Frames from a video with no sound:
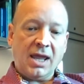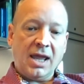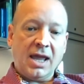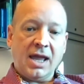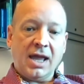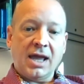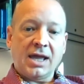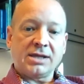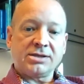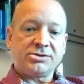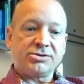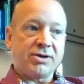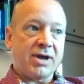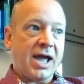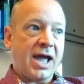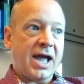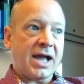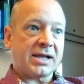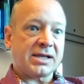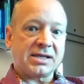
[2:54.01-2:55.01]
and
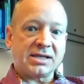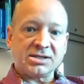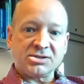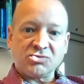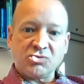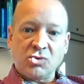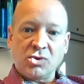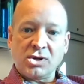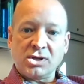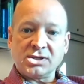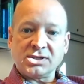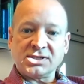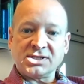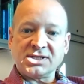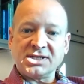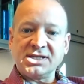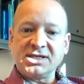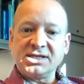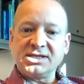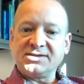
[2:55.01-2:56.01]
to act as one
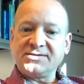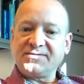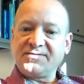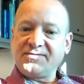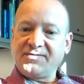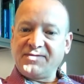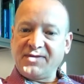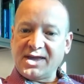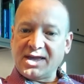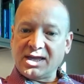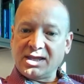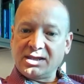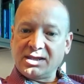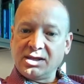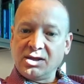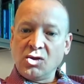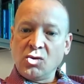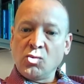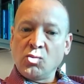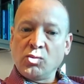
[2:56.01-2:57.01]
sees
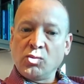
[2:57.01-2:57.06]
fit